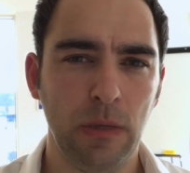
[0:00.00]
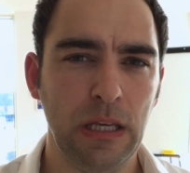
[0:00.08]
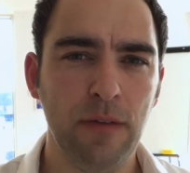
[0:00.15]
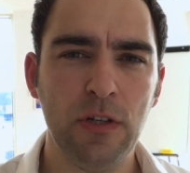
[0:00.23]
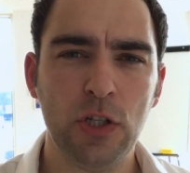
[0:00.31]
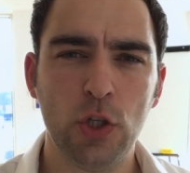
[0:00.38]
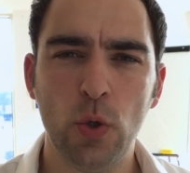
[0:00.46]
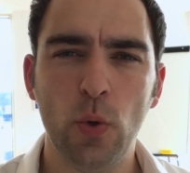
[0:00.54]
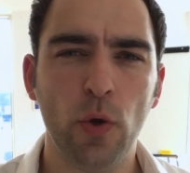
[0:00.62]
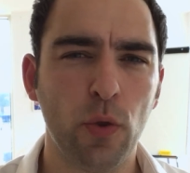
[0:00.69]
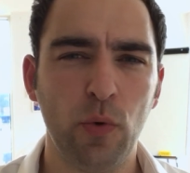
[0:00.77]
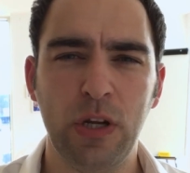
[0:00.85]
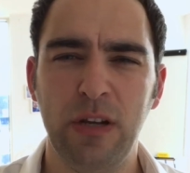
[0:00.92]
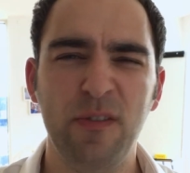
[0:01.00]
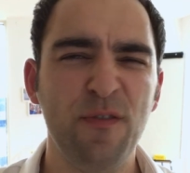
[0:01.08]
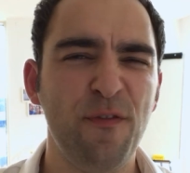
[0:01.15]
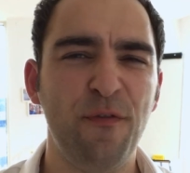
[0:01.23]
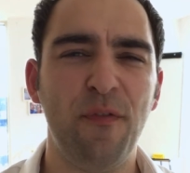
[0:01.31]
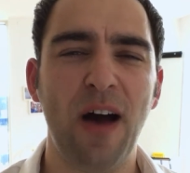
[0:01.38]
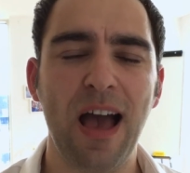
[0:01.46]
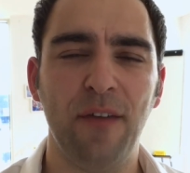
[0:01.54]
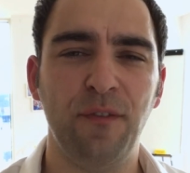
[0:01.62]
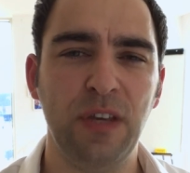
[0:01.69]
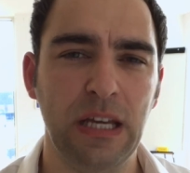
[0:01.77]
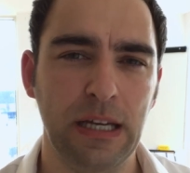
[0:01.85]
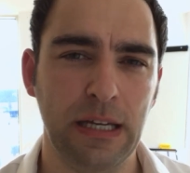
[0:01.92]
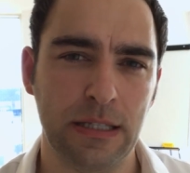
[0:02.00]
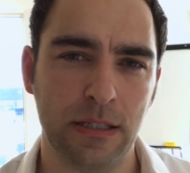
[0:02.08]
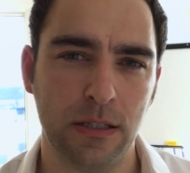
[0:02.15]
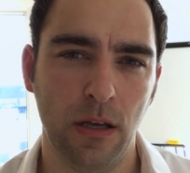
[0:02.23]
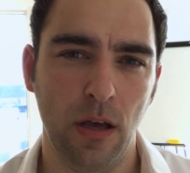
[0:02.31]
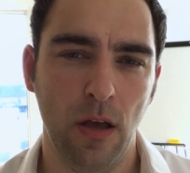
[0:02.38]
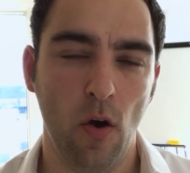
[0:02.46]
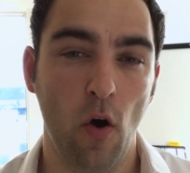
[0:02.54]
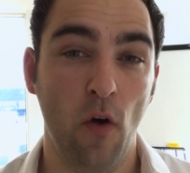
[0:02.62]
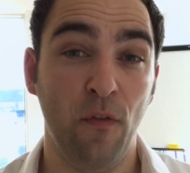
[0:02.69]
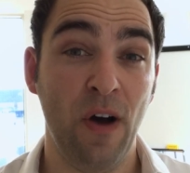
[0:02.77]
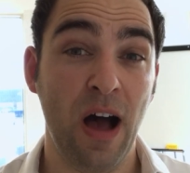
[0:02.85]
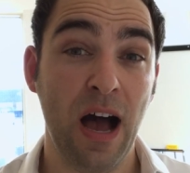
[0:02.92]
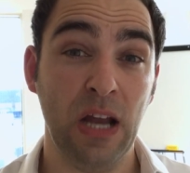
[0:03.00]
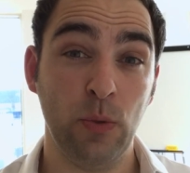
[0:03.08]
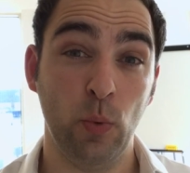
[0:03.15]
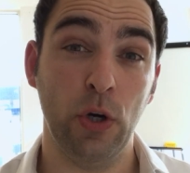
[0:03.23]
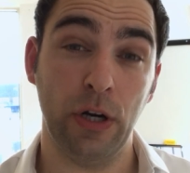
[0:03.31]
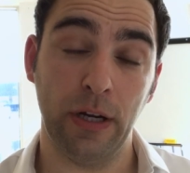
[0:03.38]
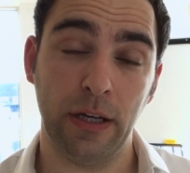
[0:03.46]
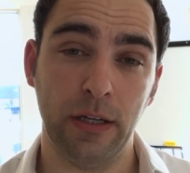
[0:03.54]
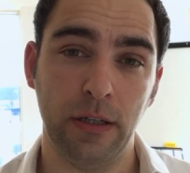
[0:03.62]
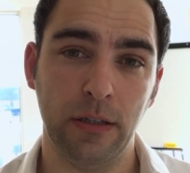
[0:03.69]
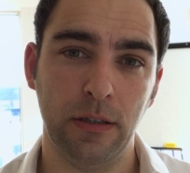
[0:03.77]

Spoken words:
even 2 or 3, even 5 years of hard work,